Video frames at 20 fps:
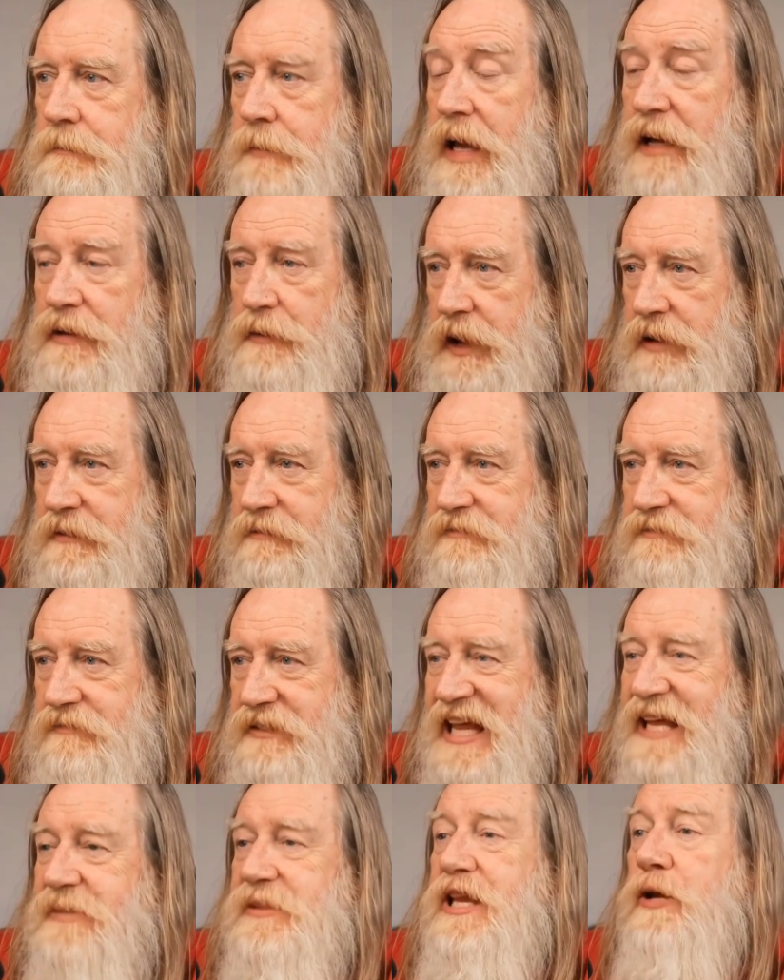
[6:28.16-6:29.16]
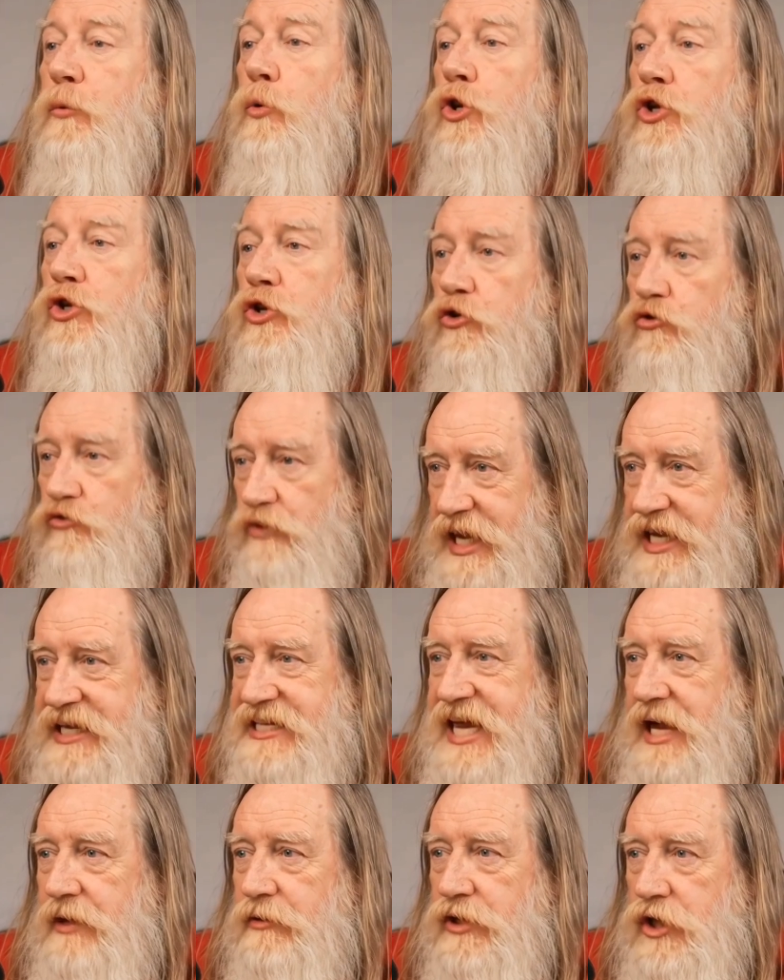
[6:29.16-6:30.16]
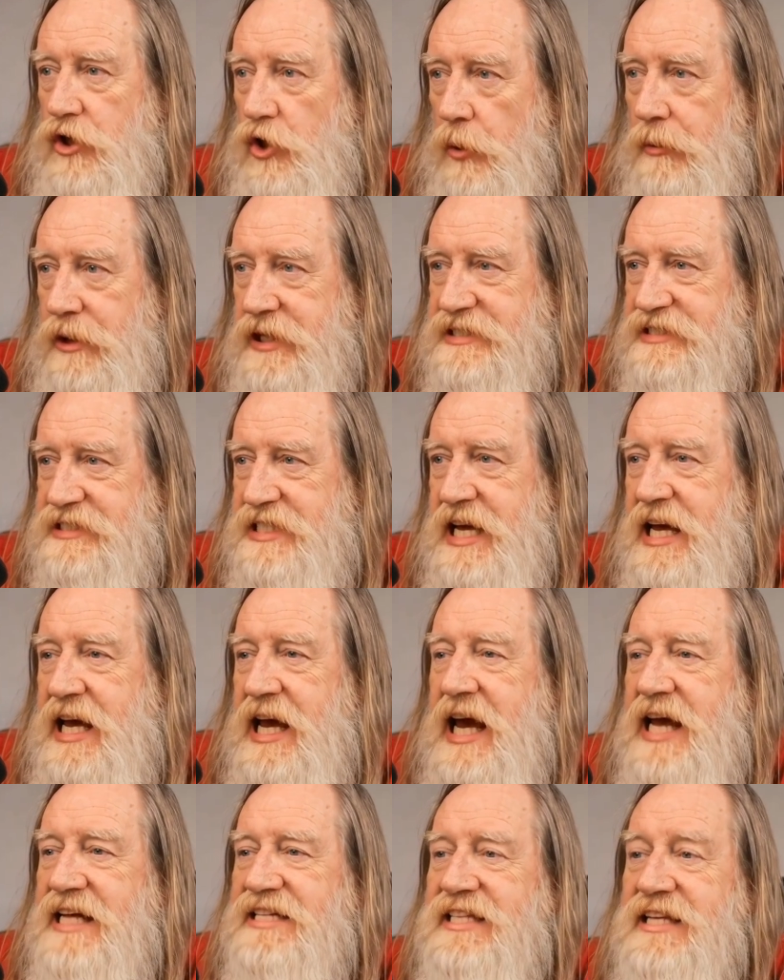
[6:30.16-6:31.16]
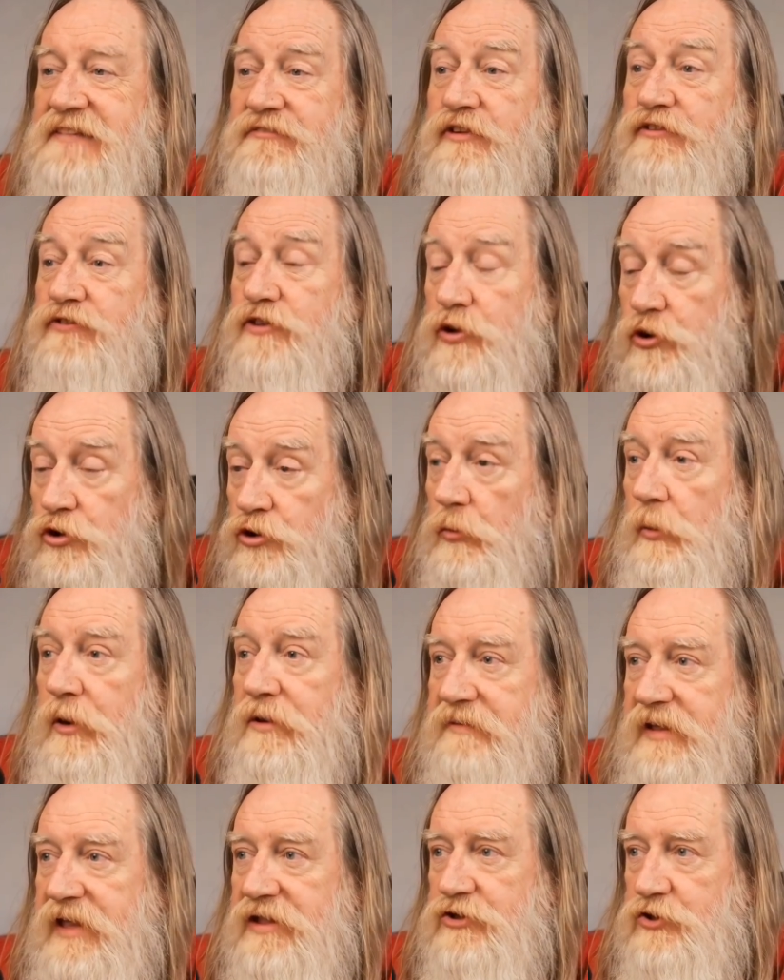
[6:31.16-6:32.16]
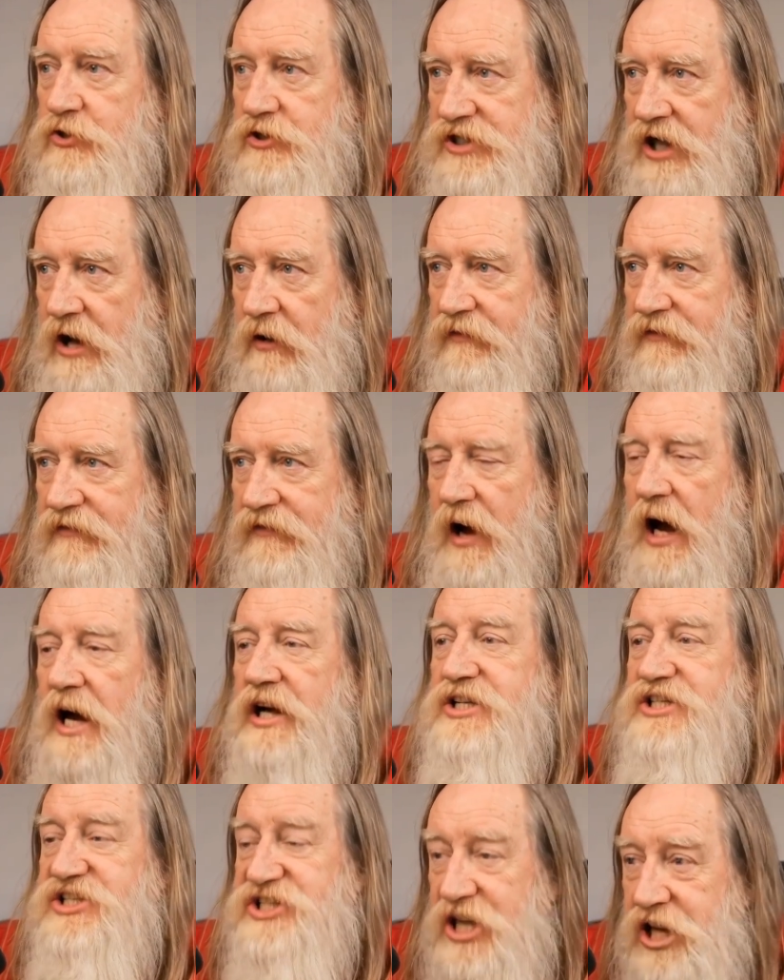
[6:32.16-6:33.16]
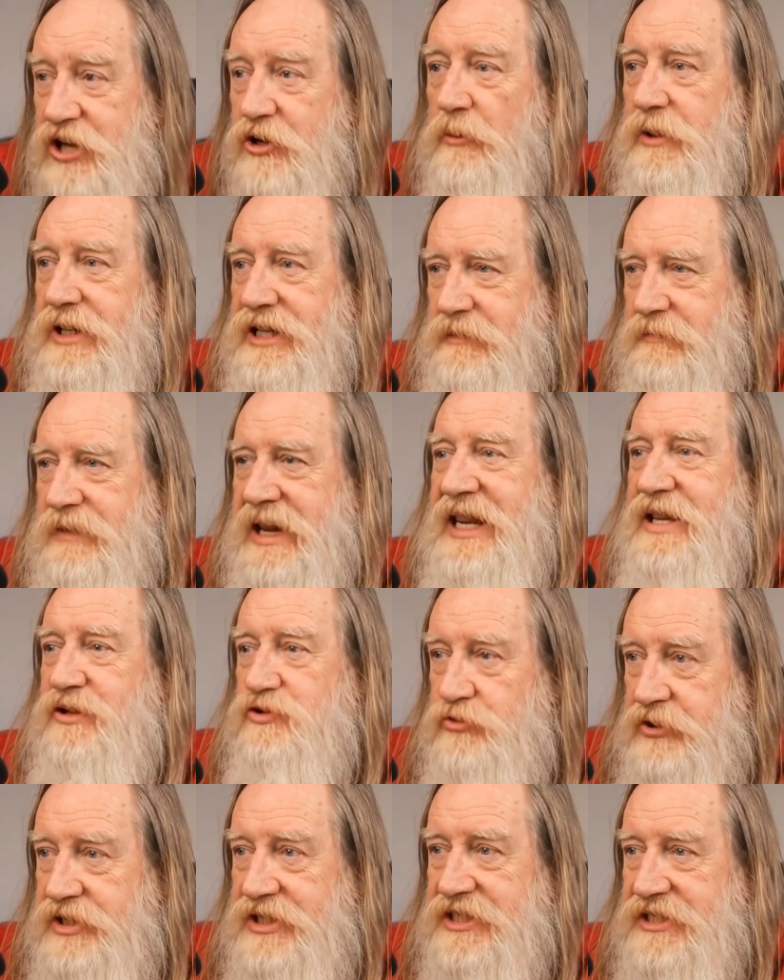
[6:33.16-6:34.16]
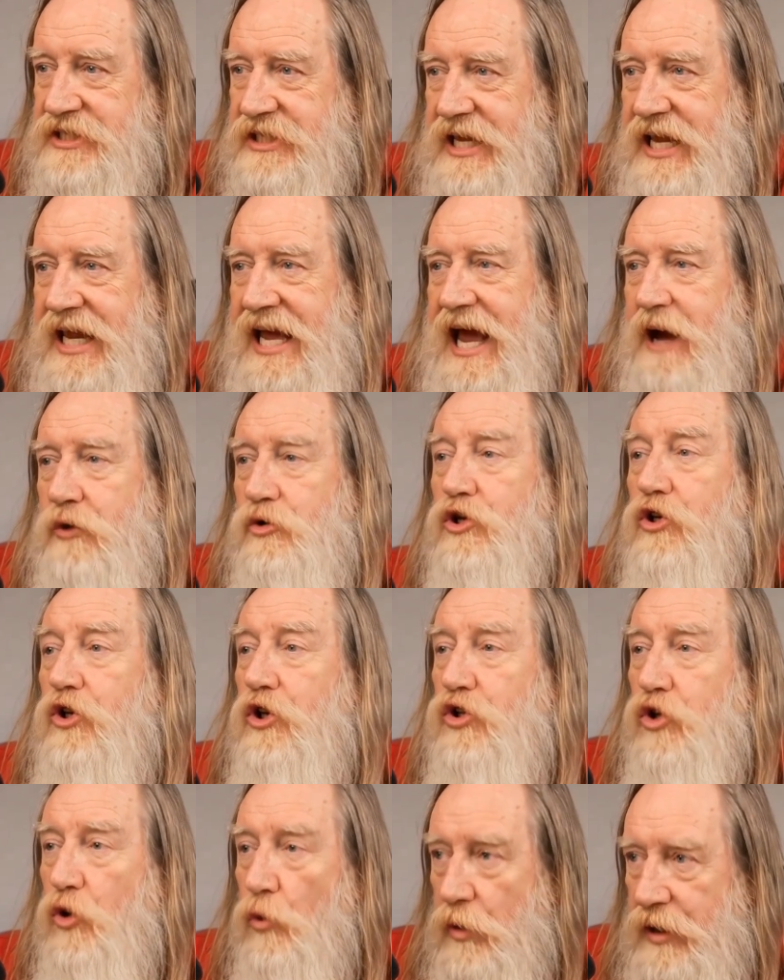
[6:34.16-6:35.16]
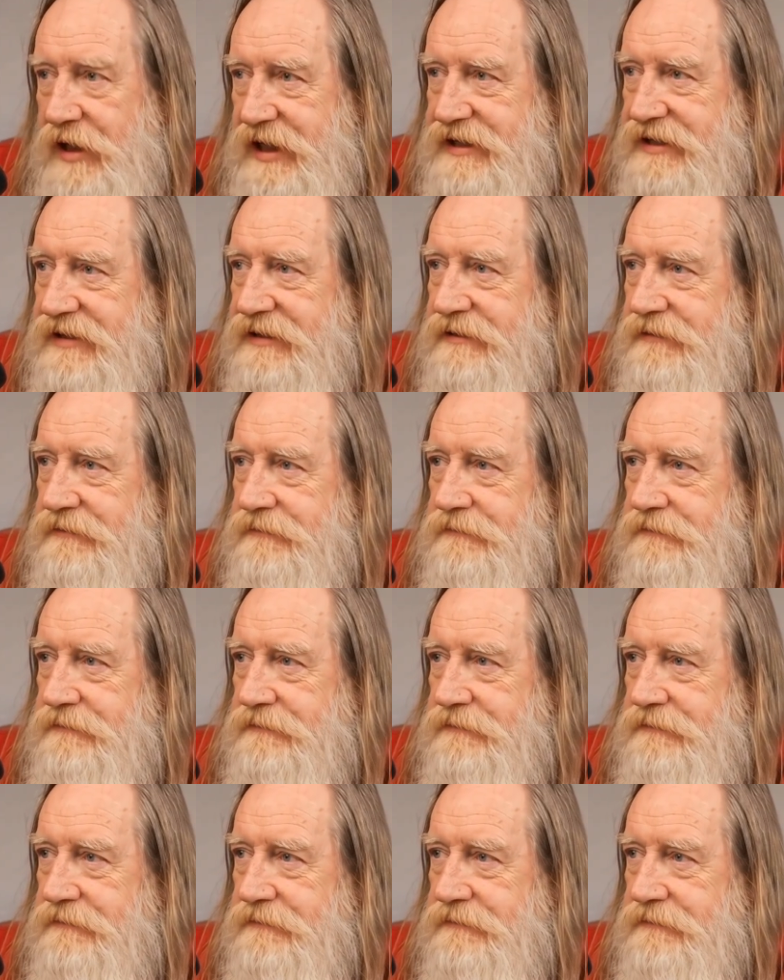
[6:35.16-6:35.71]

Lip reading: Anyway, let me know what you think down in the comments, and if you've used one of these yourself, I'd genuinely be interested to hear how you got on with it.